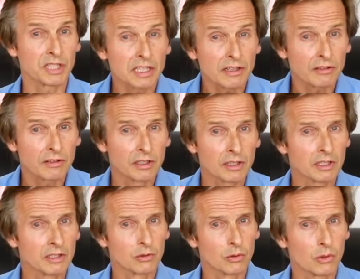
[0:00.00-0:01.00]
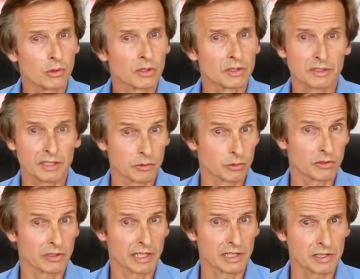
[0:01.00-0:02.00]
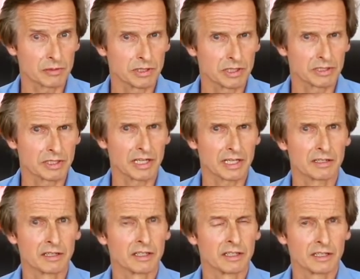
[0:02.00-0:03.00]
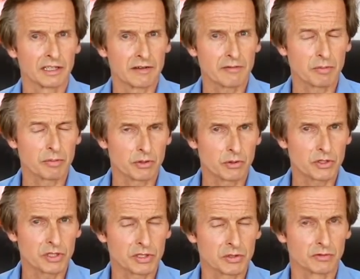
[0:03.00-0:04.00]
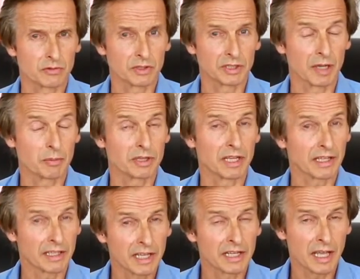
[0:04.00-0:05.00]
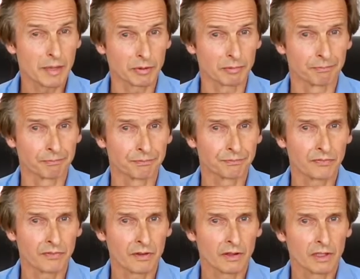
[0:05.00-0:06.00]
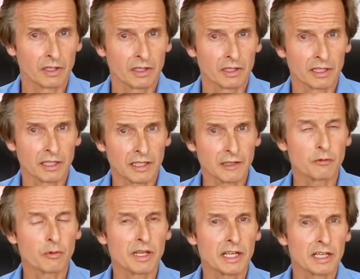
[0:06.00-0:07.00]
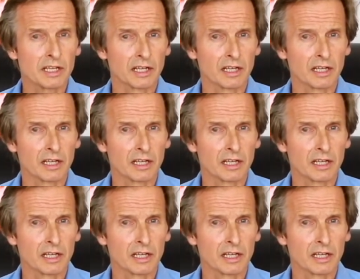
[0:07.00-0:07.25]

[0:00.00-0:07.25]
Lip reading: teeth or dental crowns, and we take every precaution to avoid that, but that can happen. If we